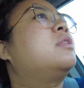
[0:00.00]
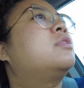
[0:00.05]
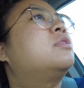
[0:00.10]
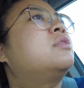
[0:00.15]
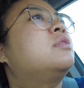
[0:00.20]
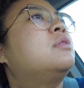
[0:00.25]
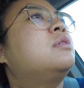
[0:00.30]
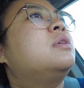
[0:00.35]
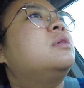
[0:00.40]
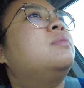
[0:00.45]

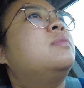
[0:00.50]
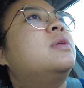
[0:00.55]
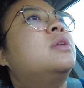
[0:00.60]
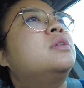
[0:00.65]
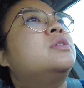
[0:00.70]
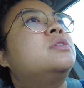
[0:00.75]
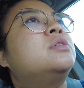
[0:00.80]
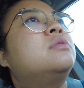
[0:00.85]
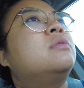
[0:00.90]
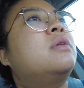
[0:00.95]
30
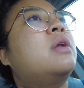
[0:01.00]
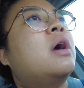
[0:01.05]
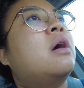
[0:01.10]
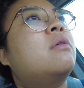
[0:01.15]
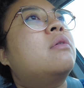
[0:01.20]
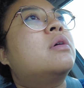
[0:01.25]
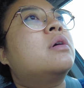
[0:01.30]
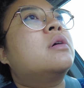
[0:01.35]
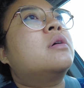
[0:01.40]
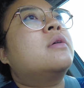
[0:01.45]
minutes to an
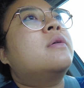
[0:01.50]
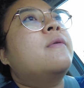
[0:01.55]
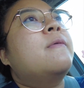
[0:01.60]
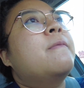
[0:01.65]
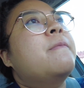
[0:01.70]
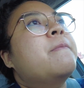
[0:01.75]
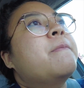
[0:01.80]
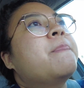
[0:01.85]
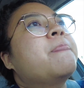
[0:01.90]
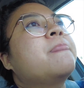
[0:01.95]
hour.
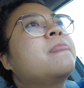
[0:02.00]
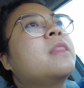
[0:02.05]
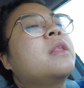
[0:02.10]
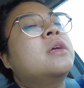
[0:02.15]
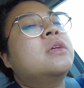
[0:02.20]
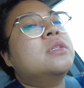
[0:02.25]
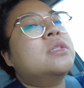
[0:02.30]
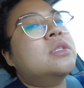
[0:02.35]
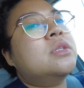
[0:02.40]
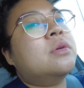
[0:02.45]

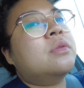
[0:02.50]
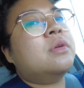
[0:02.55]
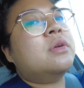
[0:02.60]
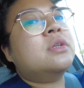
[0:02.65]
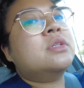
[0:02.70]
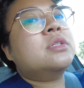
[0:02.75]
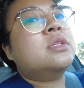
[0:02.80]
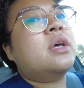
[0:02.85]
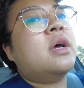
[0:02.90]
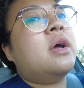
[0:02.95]
So
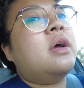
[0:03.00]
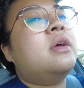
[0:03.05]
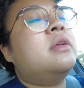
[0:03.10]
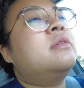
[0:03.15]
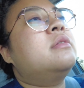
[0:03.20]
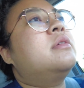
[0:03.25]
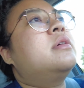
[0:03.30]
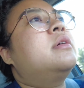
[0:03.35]
there's that.